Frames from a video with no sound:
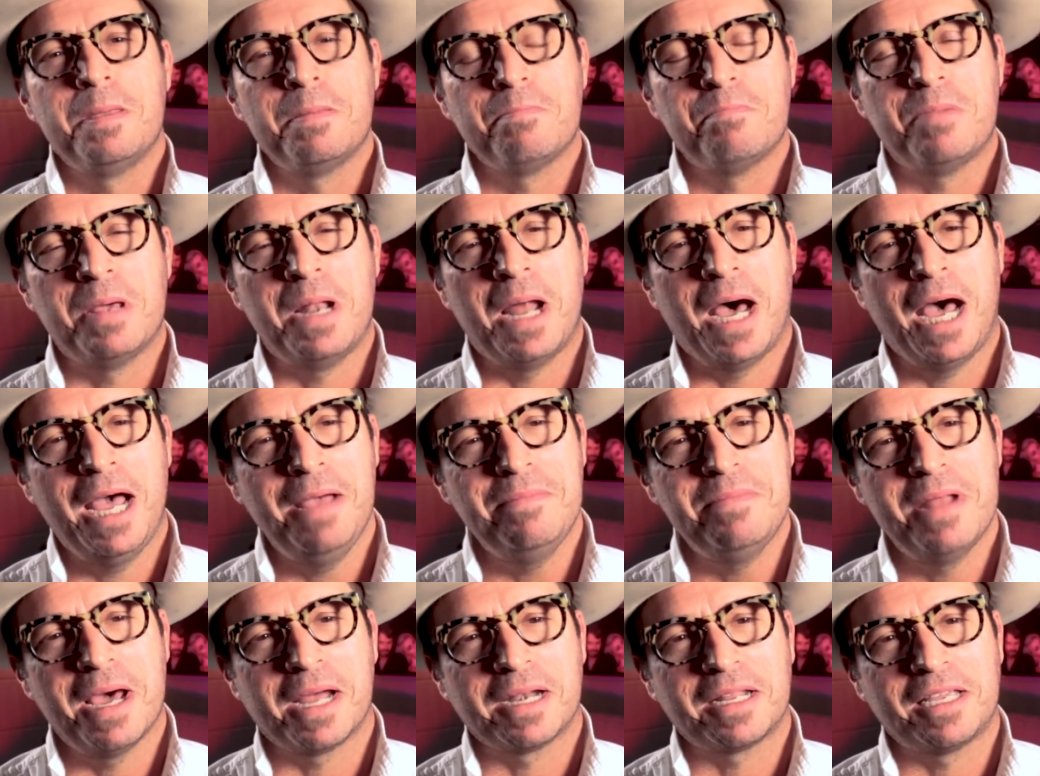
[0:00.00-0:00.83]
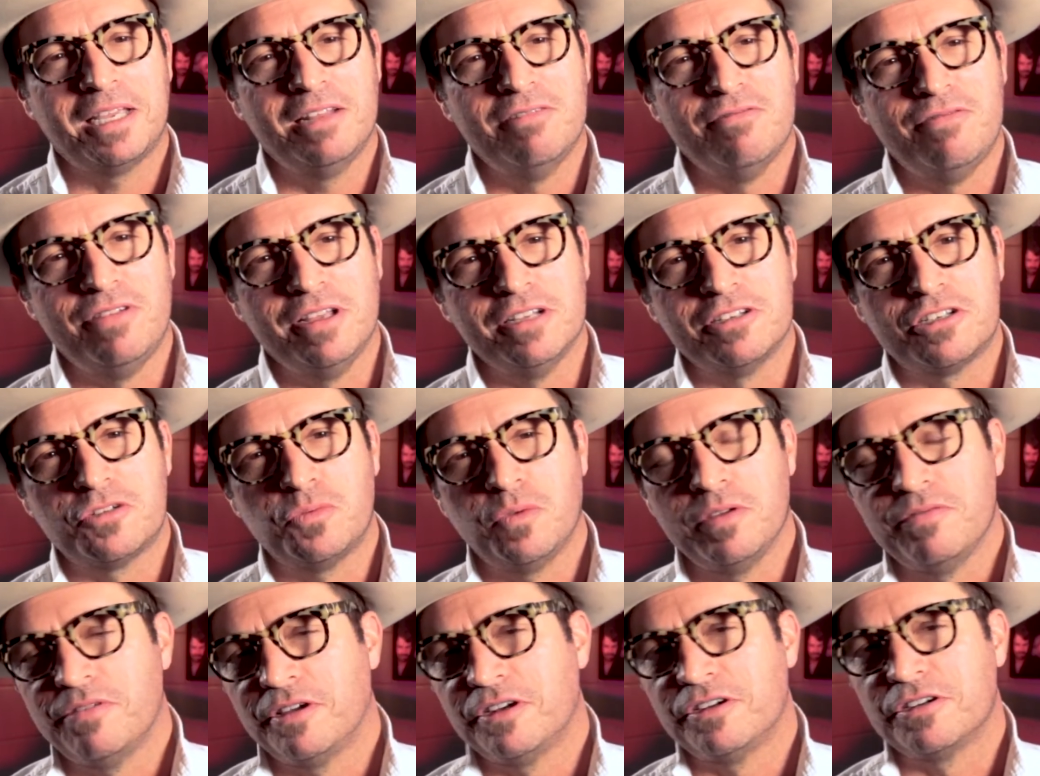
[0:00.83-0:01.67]
but I'm not convinced
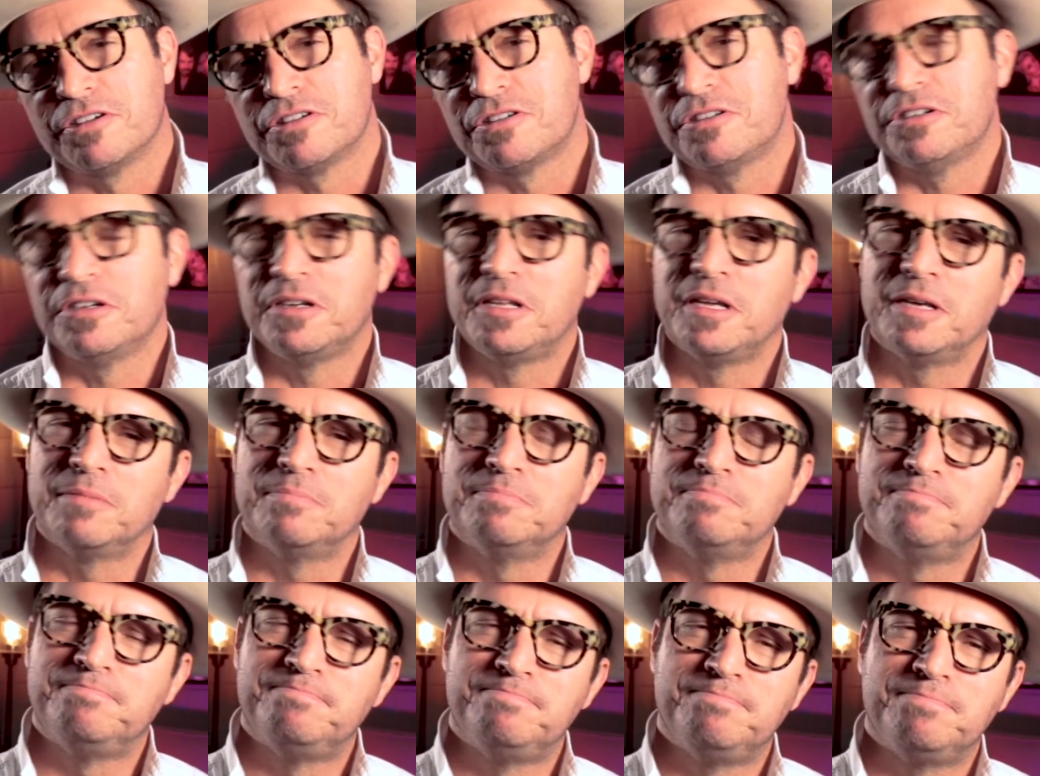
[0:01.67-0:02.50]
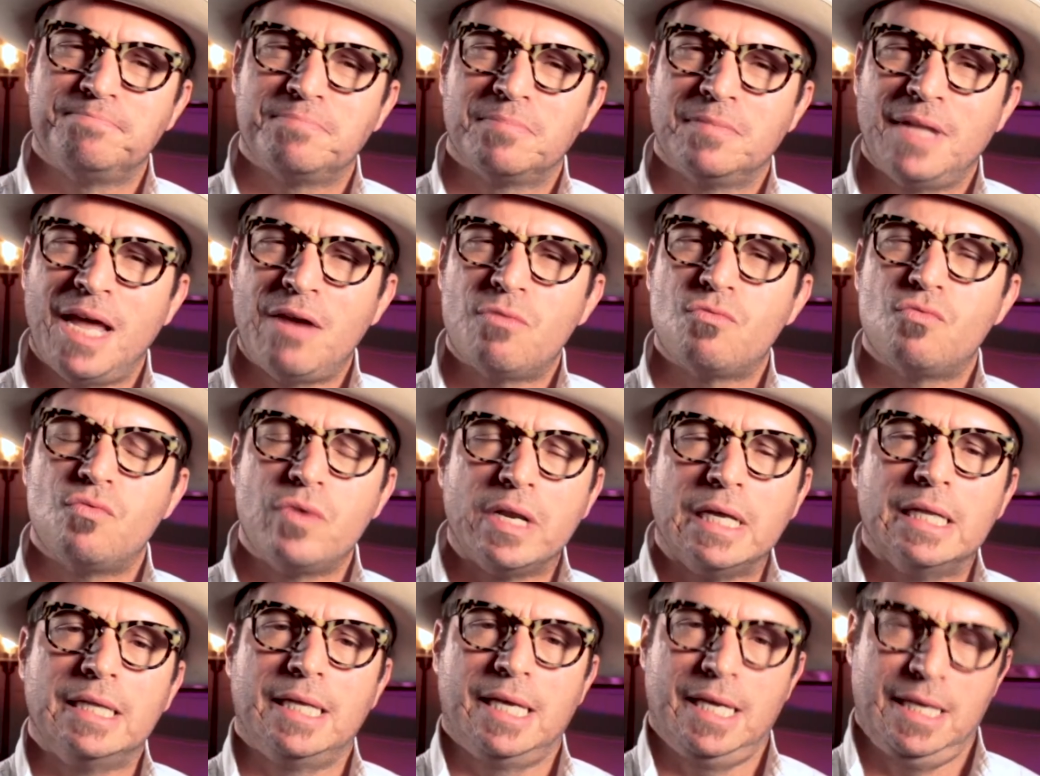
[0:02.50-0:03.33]
we've understood him. Not
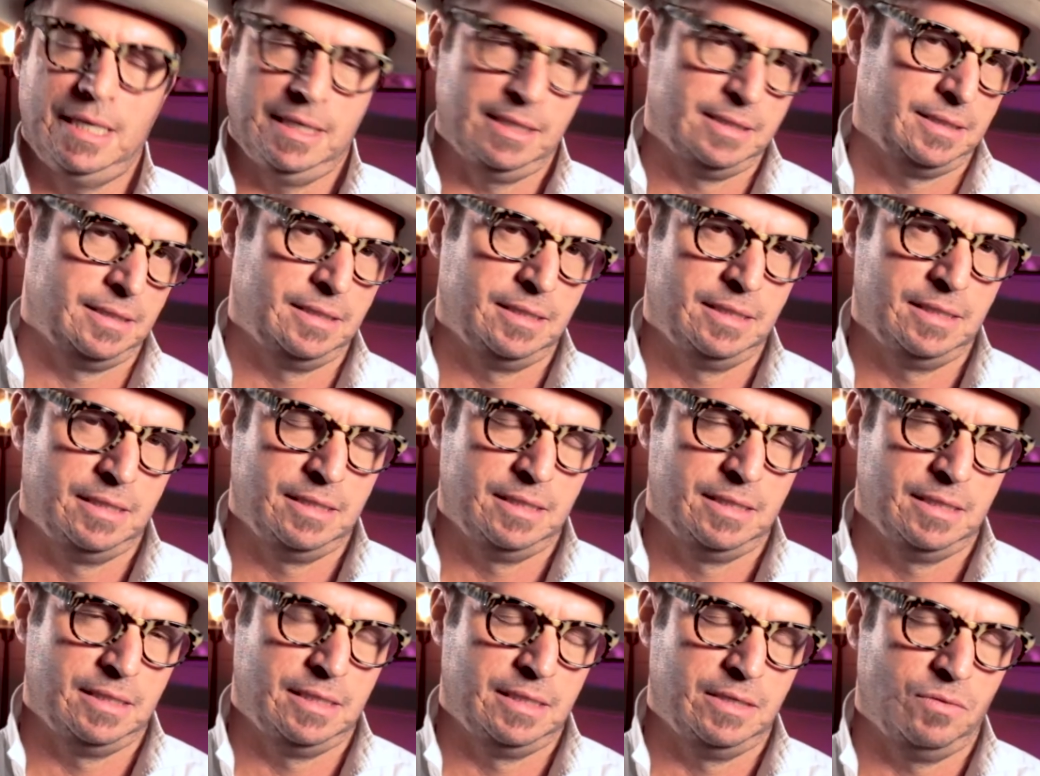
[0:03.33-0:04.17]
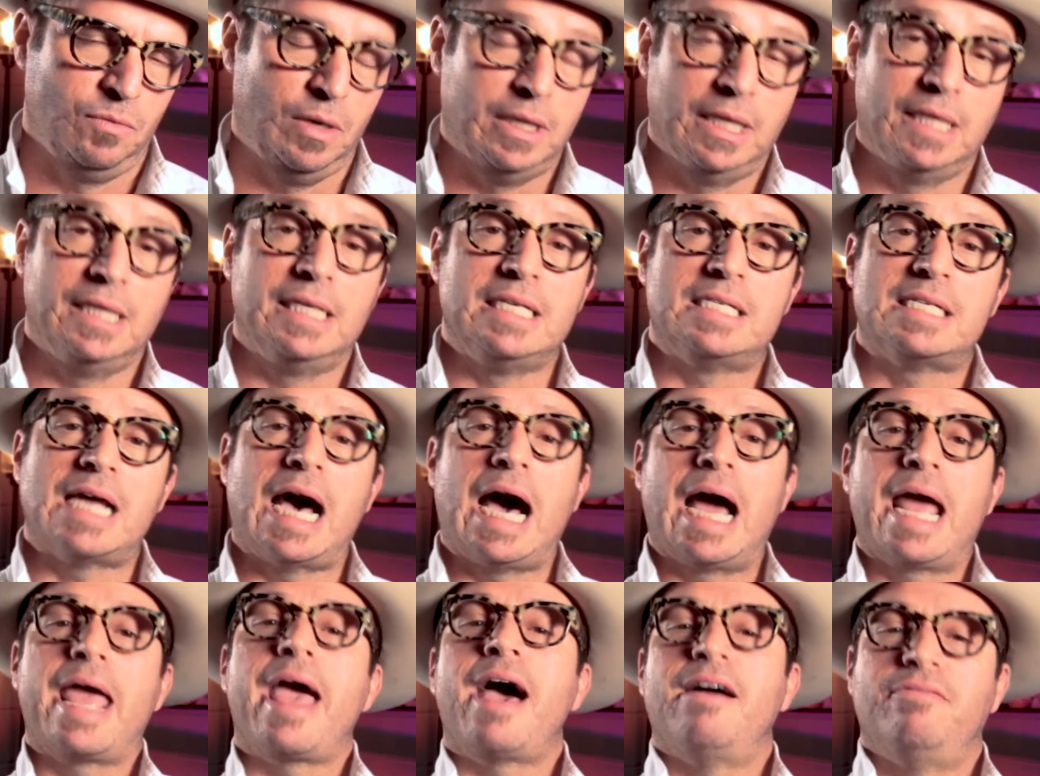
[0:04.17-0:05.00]
really. Well, at least
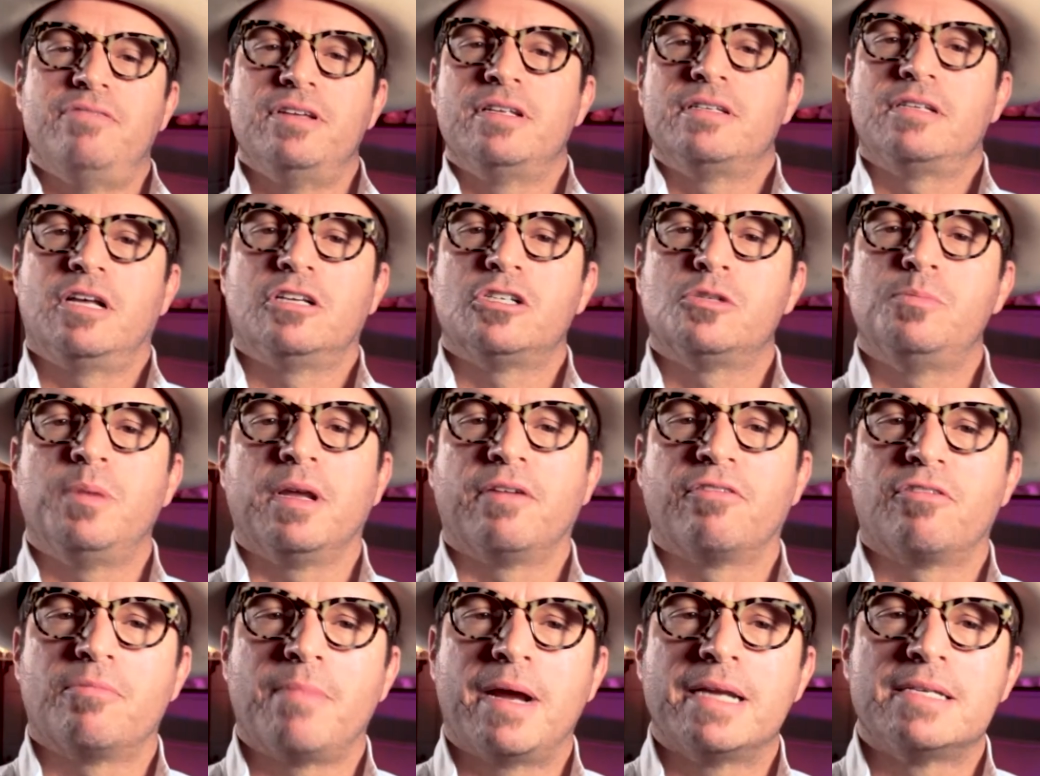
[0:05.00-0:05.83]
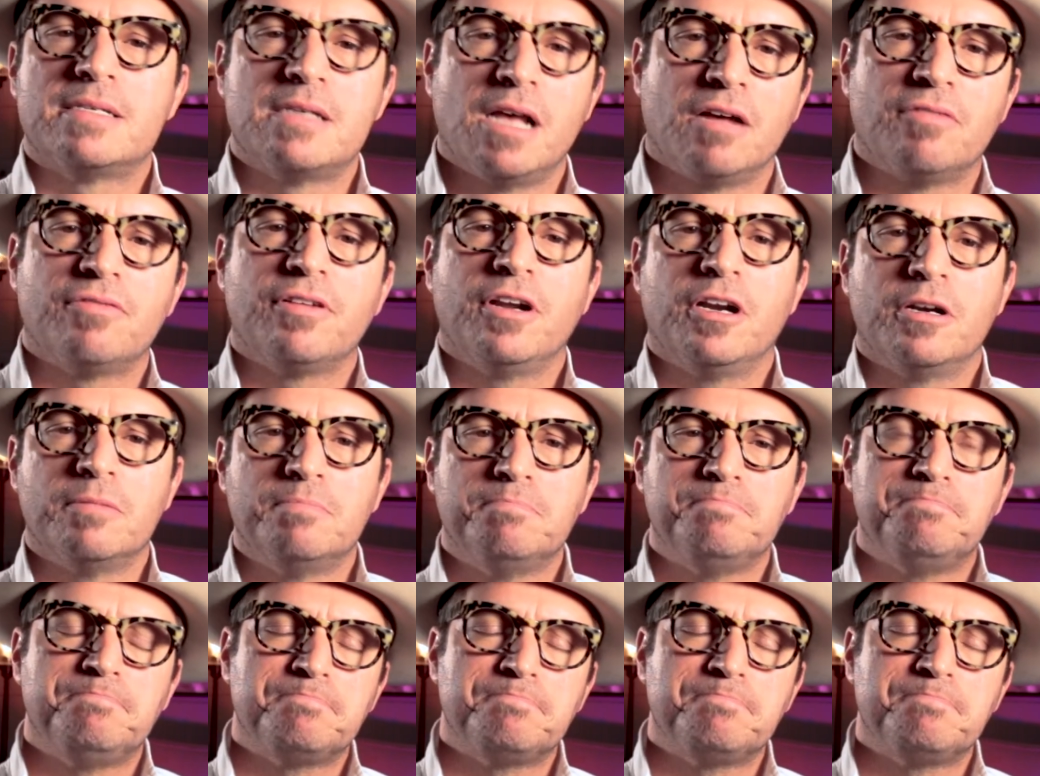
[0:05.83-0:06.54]
I haven't. I'll speak for myself here.